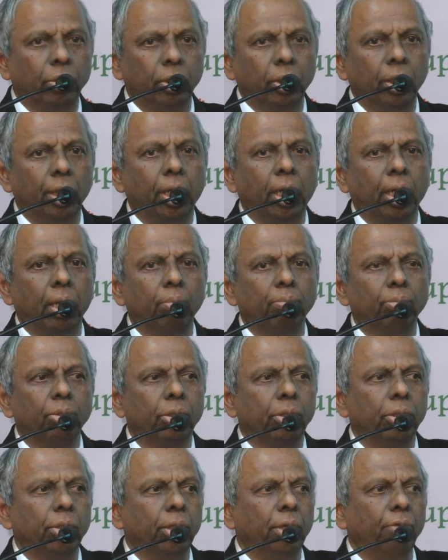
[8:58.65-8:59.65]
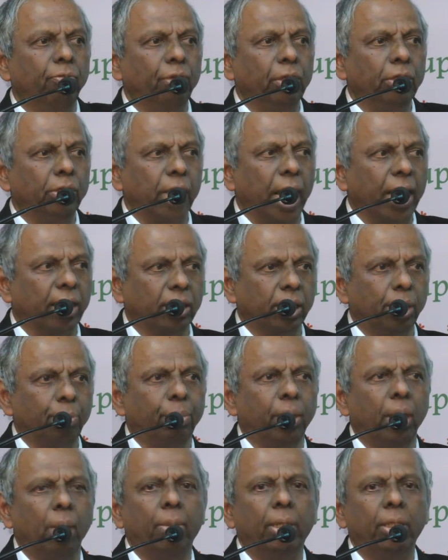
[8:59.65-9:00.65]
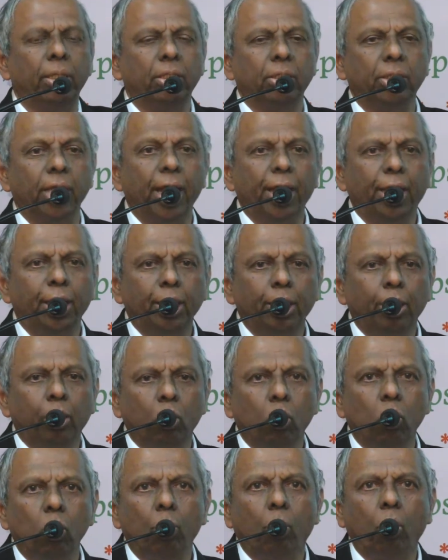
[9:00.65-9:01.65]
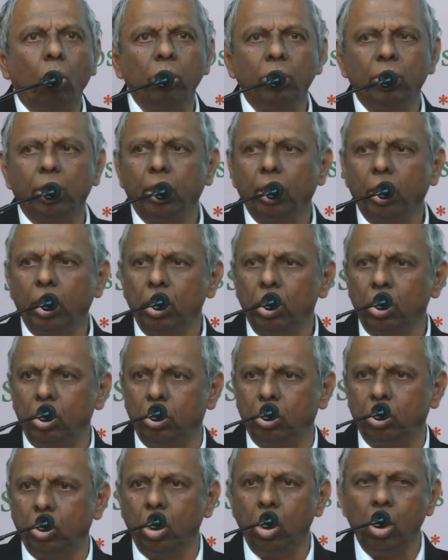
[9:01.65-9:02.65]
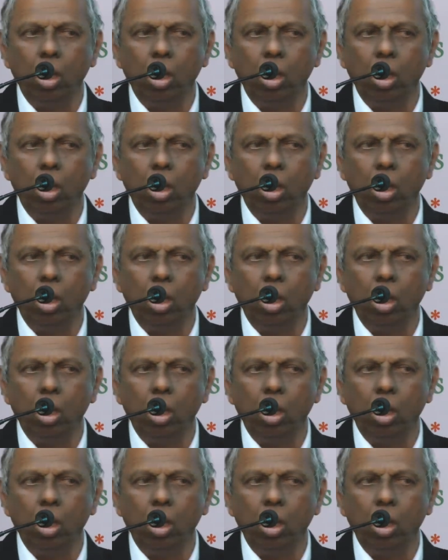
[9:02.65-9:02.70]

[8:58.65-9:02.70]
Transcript: He comes, if he is accepted by this 18-year-old boys and girls,